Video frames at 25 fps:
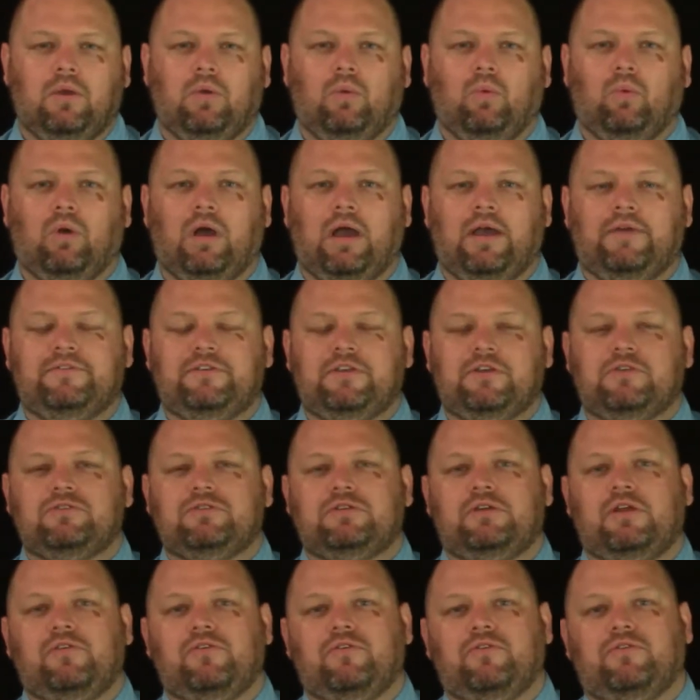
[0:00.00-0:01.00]
Wives, here's
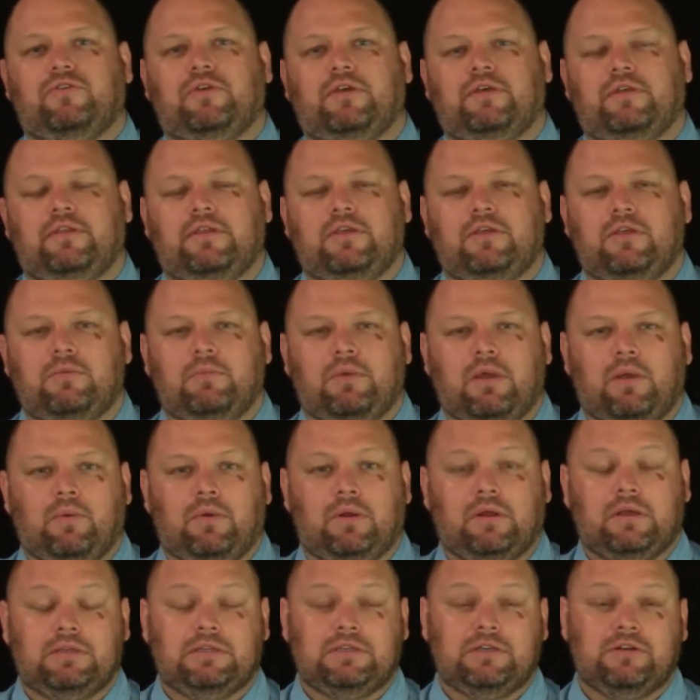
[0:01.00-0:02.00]
another thing that you might
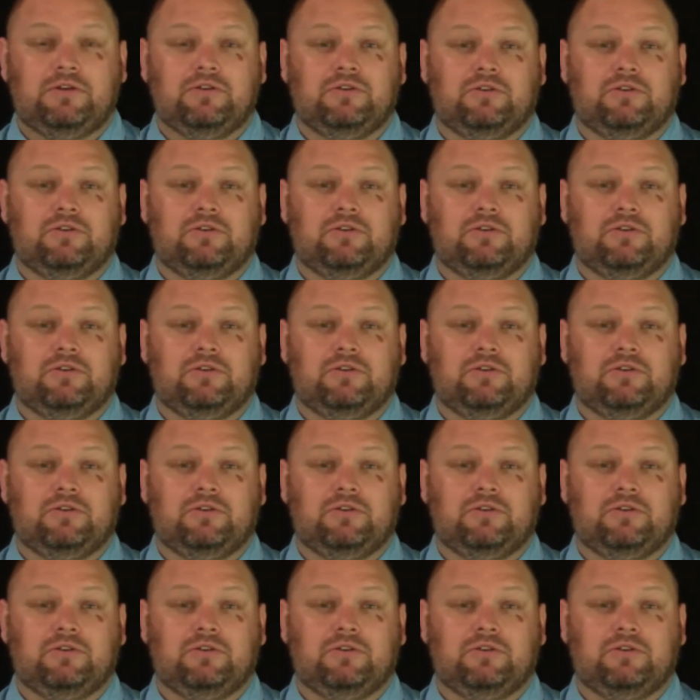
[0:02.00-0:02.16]
want to consider,